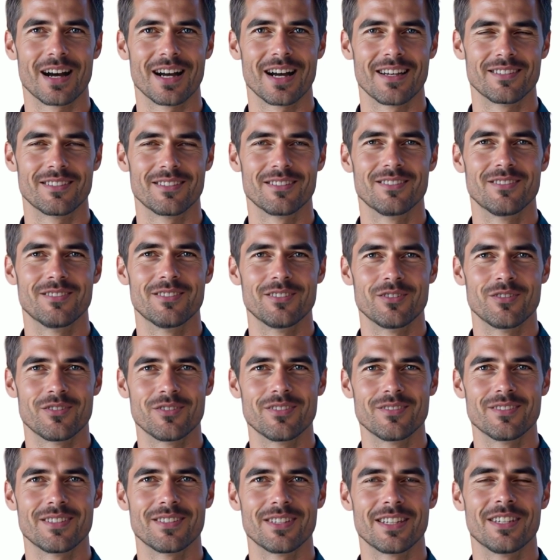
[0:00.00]
her doctors
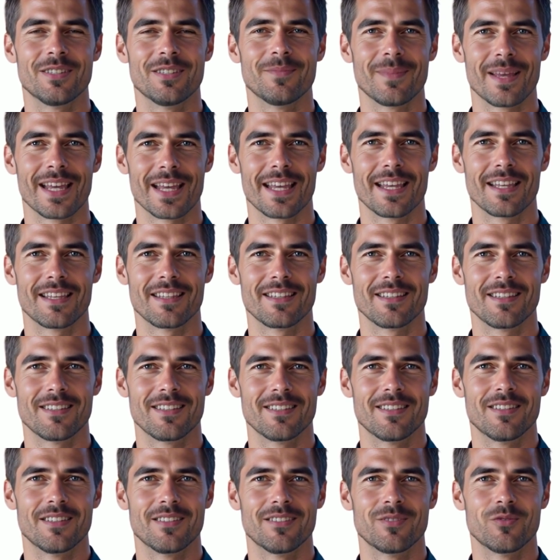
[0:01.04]
couldn't
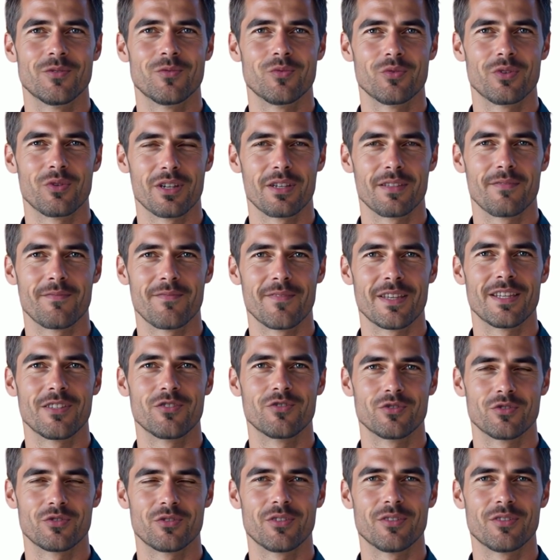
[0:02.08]
explain through
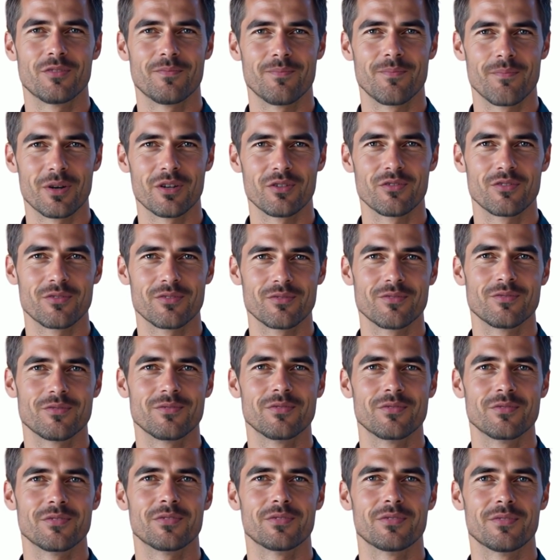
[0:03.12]
conventional
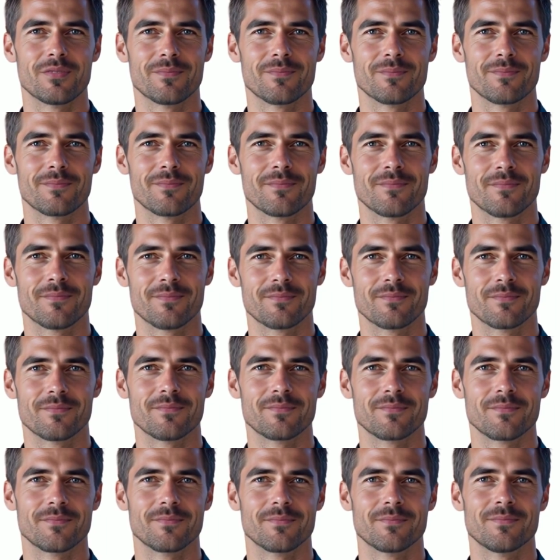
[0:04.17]
models.
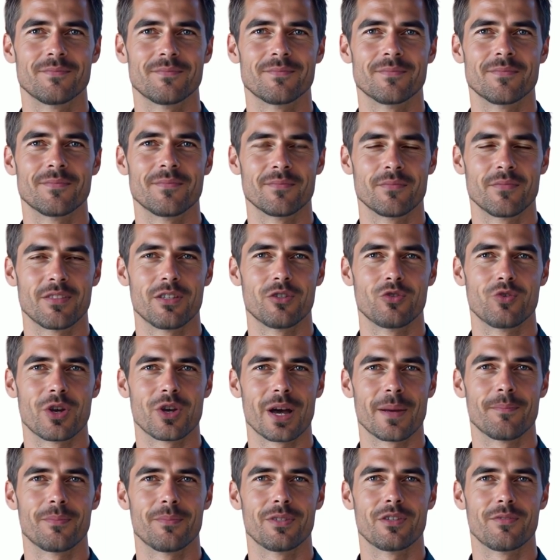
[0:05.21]

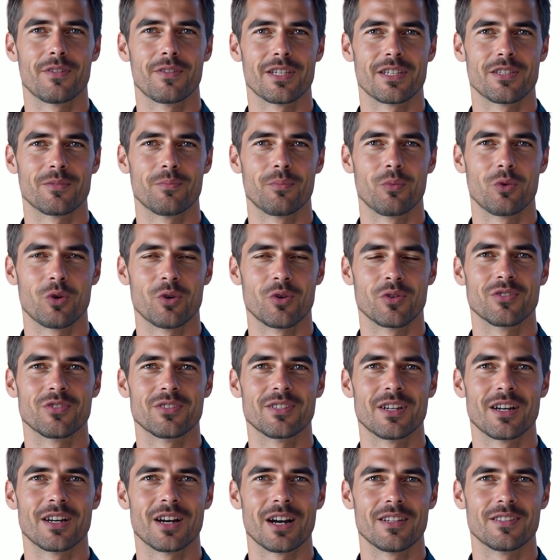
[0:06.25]
The chapter
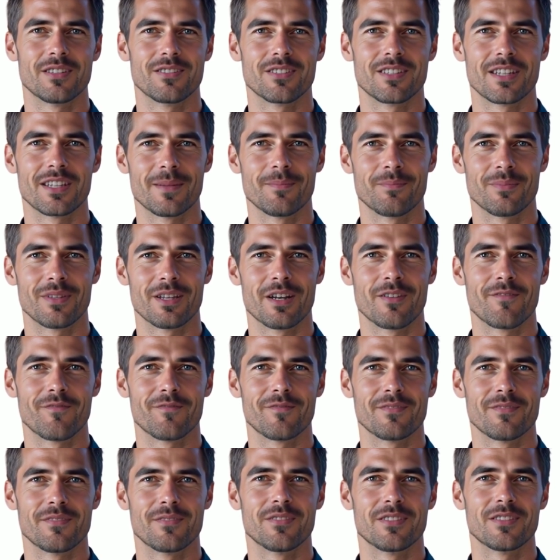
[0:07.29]
explores the concept
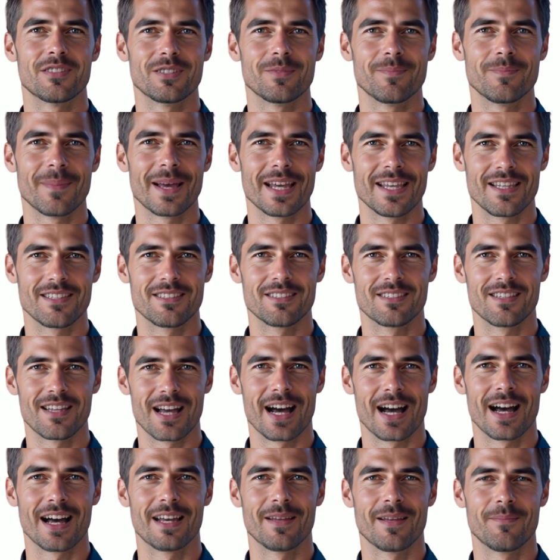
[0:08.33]
of
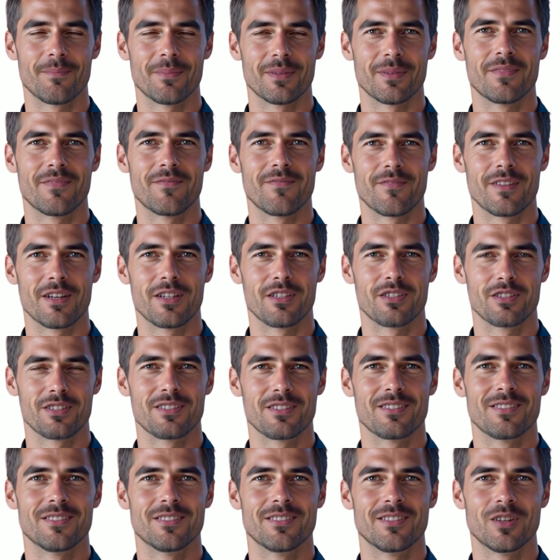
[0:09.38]
space-time
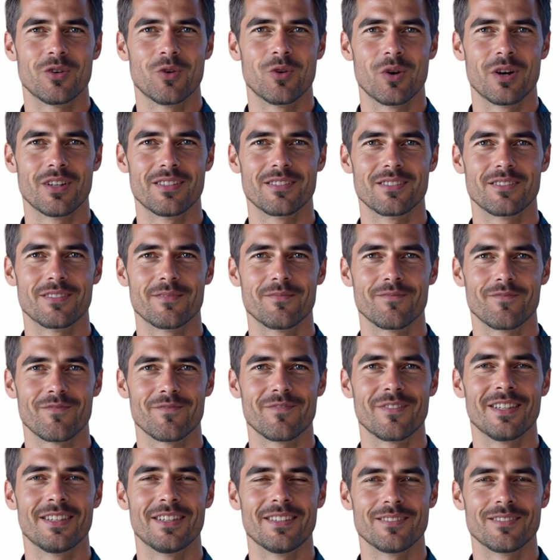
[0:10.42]
versus the
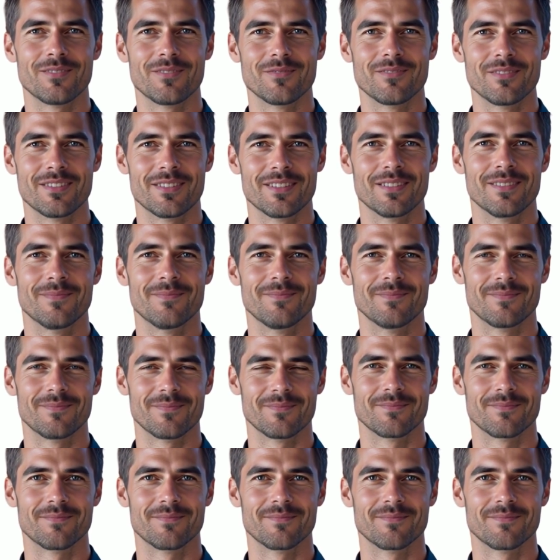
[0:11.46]
quantum field.